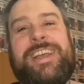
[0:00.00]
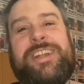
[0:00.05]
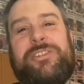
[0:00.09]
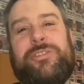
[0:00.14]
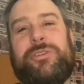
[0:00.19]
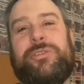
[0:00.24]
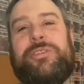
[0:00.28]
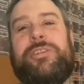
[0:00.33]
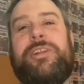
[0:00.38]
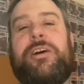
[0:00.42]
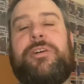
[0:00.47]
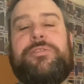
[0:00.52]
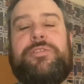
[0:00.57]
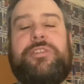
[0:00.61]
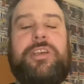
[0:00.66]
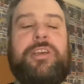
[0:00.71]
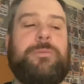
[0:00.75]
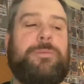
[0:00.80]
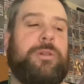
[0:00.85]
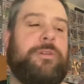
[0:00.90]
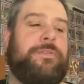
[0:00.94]
Does not
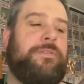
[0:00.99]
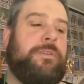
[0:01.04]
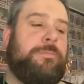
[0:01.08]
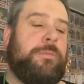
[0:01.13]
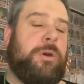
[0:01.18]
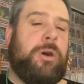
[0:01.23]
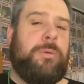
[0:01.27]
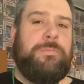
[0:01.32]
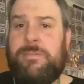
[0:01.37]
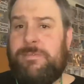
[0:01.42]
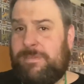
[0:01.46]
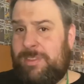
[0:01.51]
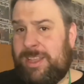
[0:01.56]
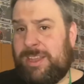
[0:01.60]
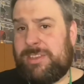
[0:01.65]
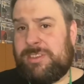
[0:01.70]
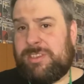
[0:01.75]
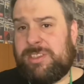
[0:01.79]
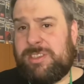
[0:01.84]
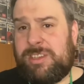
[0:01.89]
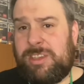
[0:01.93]
suitable for mum, but
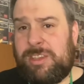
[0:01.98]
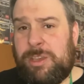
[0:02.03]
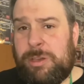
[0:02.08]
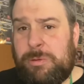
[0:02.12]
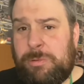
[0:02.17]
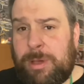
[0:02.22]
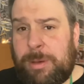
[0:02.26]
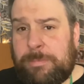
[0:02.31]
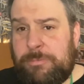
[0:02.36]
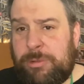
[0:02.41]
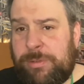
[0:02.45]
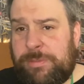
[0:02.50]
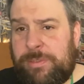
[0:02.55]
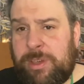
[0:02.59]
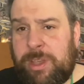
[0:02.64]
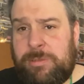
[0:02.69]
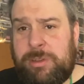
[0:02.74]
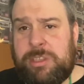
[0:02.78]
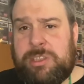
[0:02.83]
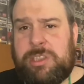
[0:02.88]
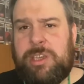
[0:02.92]
that's who I'm
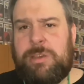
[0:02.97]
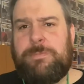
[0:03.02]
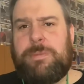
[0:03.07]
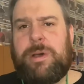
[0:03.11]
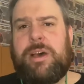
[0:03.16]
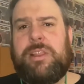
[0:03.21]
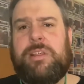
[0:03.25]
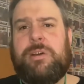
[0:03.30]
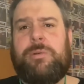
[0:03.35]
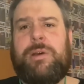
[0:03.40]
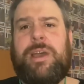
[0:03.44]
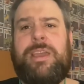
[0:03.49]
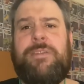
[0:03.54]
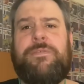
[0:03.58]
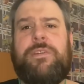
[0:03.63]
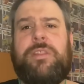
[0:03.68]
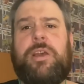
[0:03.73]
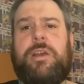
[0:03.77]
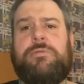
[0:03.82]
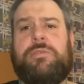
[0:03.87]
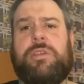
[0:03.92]
referring to, by the way,
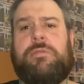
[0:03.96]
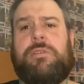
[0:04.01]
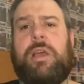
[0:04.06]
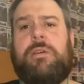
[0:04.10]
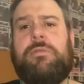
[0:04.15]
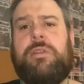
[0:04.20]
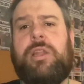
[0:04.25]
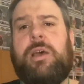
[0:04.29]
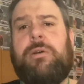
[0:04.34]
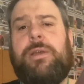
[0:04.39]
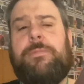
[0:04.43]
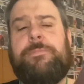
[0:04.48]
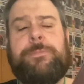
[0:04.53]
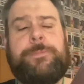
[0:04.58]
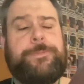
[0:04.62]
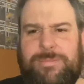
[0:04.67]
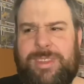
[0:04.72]
for those who don't know him.